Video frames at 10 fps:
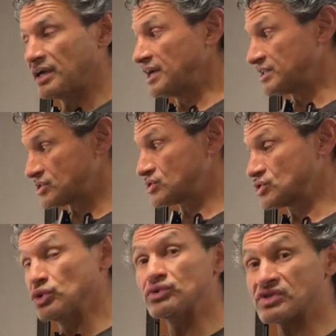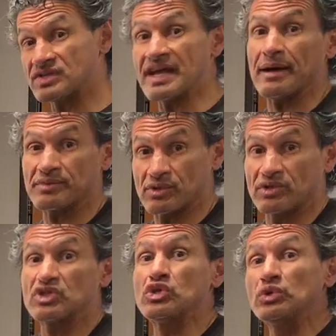it's two steps or
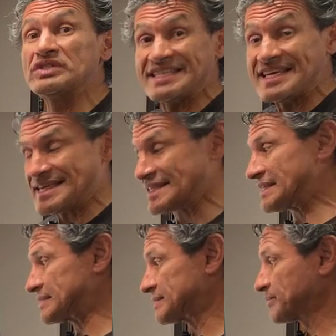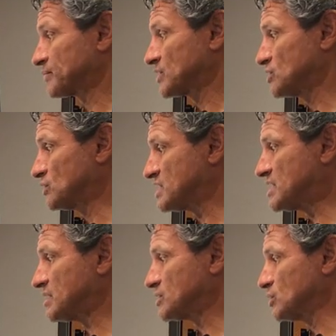two teeth. Two
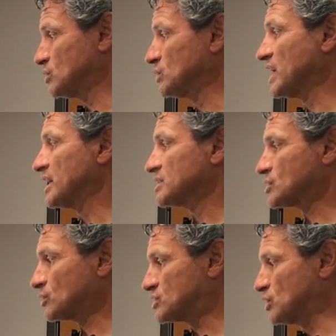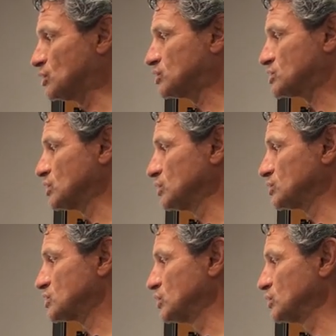teeth, two. So 2, 2,
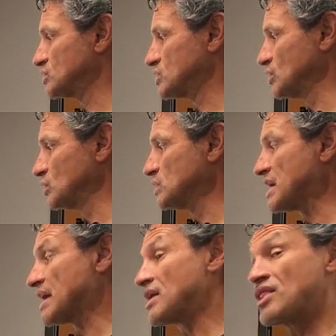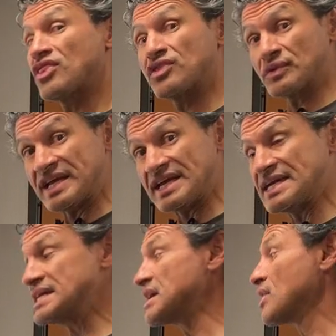2, 2,
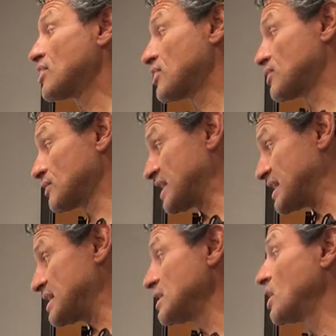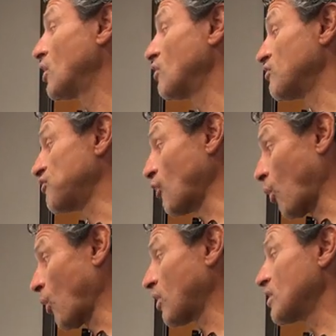3, 3,
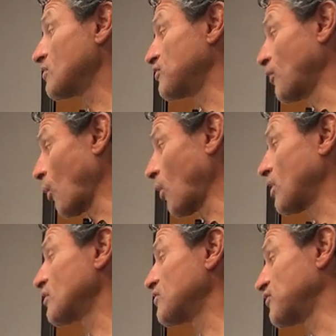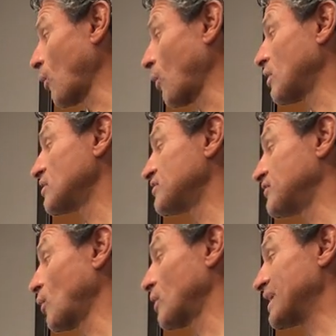4, 4, 4,
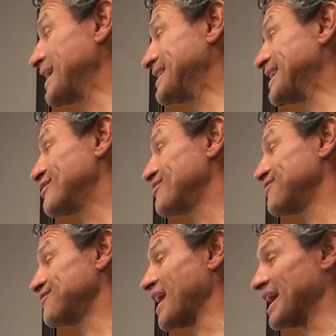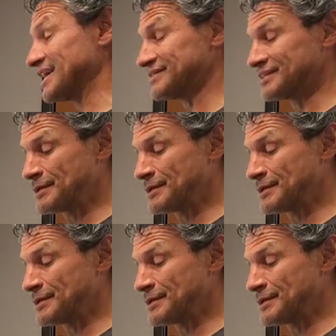4, and then 5.